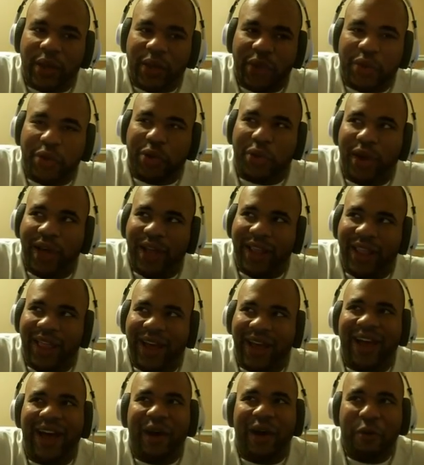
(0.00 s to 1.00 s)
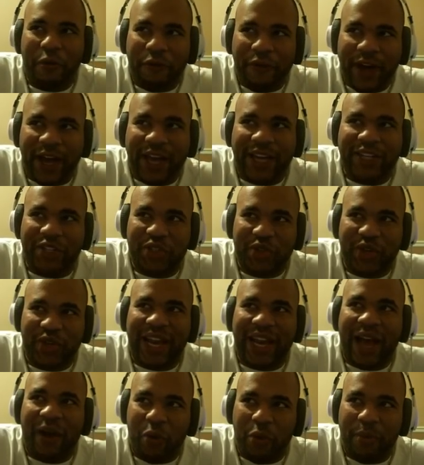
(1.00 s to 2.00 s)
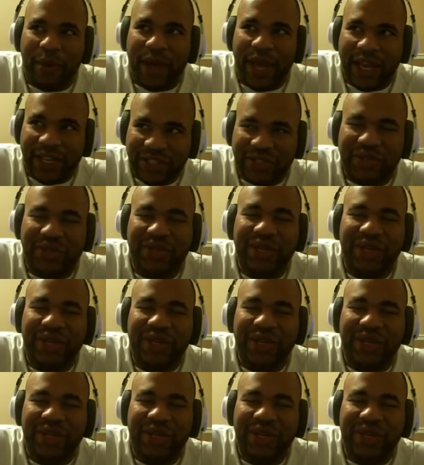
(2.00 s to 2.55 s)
you. Right? Like, I will find you and I will ban you.